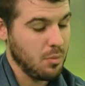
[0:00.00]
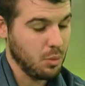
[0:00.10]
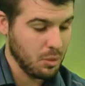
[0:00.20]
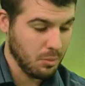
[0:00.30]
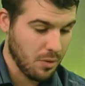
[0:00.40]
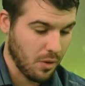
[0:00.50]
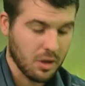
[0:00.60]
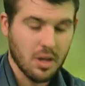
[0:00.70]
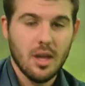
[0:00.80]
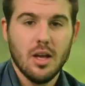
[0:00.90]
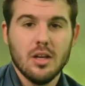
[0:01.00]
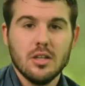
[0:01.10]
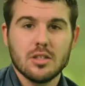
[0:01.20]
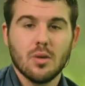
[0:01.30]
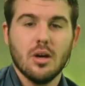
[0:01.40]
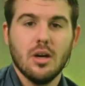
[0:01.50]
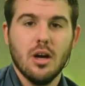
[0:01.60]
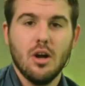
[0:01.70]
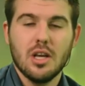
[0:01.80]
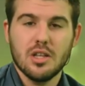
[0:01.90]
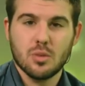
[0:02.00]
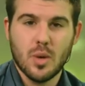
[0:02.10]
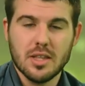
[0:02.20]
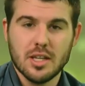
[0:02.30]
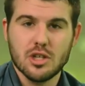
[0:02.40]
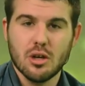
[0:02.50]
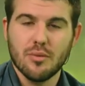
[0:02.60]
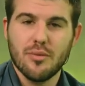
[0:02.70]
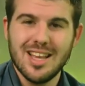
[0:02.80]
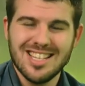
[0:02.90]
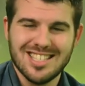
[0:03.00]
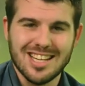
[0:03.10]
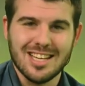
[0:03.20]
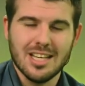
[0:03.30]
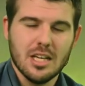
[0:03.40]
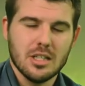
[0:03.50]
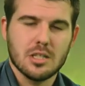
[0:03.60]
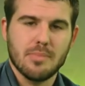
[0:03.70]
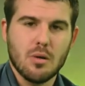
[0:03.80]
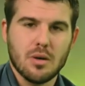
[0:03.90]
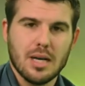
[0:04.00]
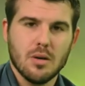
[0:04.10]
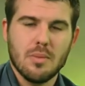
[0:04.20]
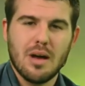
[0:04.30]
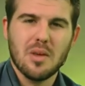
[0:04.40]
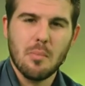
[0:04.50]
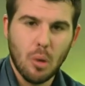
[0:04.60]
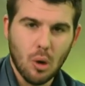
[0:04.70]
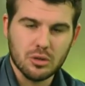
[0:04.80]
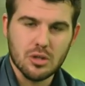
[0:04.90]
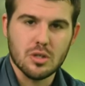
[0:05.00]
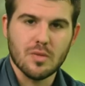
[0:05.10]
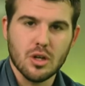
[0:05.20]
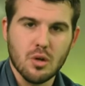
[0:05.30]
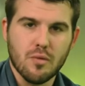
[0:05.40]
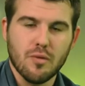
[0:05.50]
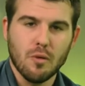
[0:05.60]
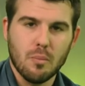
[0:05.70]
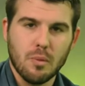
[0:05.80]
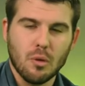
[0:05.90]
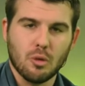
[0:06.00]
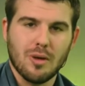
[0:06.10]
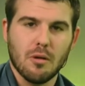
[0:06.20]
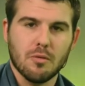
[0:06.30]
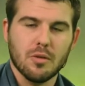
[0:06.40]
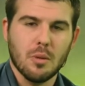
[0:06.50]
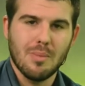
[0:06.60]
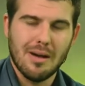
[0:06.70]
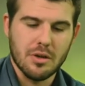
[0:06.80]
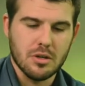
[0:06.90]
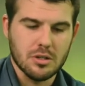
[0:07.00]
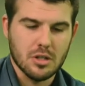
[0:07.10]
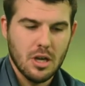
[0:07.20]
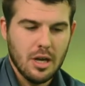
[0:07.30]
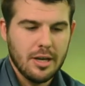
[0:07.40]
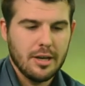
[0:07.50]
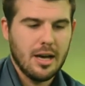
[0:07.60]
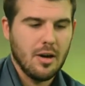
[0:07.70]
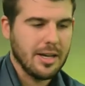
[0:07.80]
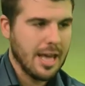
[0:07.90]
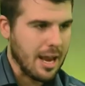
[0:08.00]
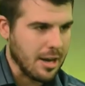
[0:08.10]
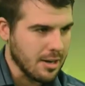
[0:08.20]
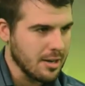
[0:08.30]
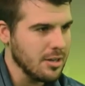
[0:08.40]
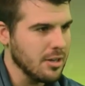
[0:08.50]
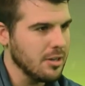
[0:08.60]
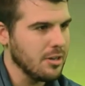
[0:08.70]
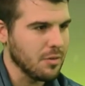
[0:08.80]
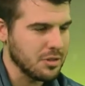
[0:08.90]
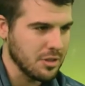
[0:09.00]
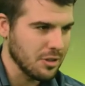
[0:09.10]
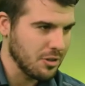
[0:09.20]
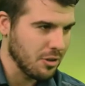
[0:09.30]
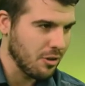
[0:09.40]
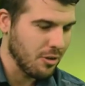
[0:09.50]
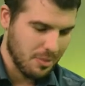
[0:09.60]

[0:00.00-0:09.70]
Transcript: but we'll move on. So earlier this week then, John Fenty has spoken out about the importance of a new football ground for the Mariners. Now again, obviously you're